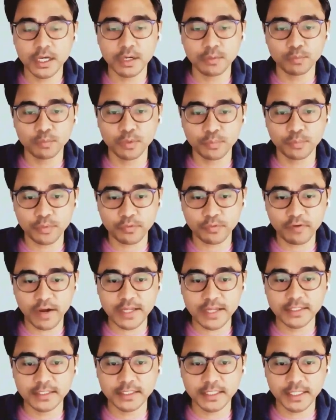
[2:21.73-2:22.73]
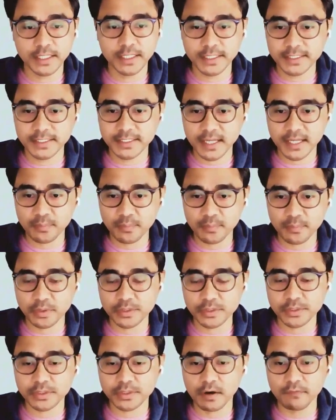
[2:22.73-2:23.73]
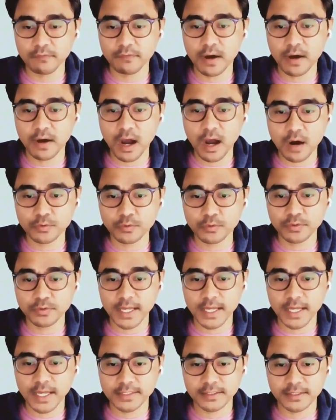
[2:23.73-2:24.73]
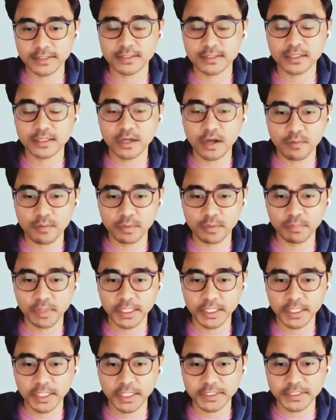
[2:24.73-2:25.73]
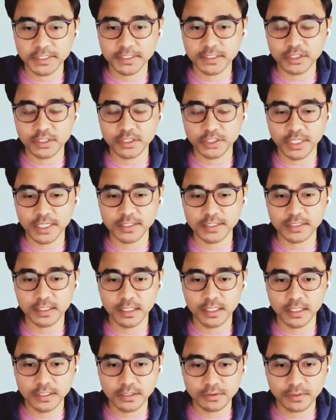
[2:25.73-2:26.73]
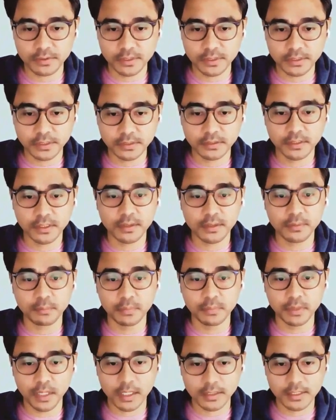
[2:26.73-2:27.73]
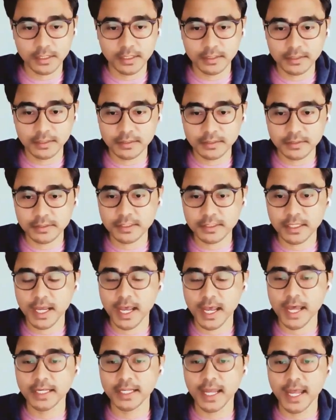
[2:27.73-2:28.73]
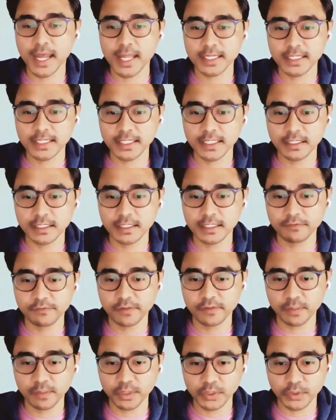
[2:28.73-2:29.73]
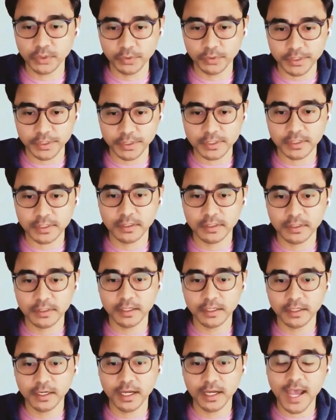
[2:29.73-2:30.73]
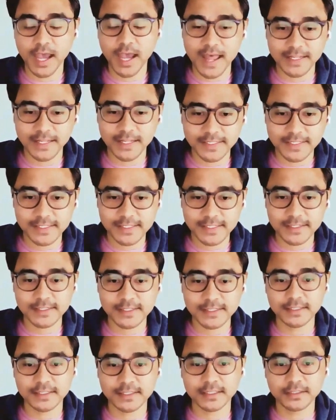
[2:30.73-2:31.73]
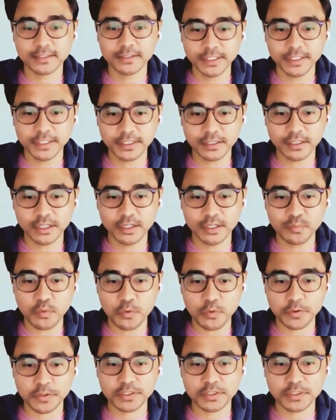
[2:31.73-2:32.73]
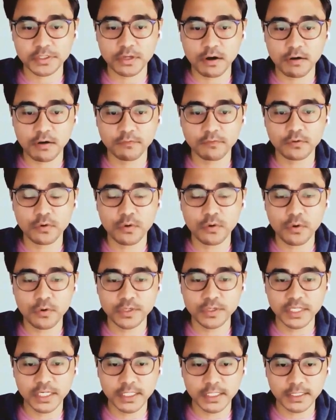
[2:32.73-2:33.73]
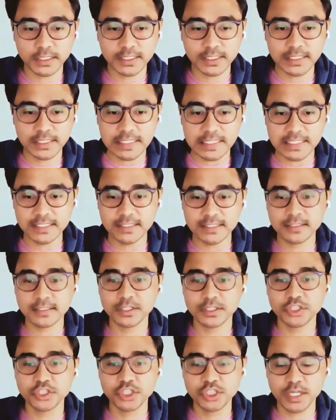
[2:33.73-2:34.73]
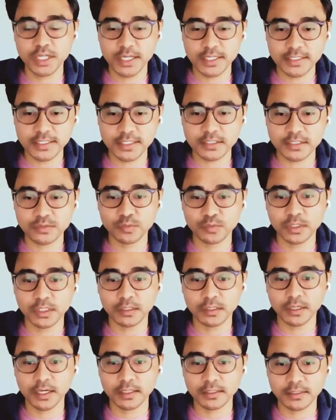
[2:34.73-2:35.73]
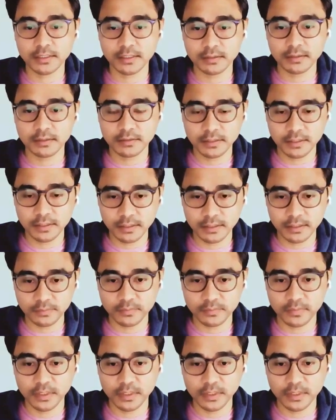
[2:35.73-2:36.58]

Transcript: We'll provide detailed examples of how to adjust common medications such as insulin, blood thinners, and anti inflammatories, and discuss the critical importance of coordinating these changes with your healthcare team.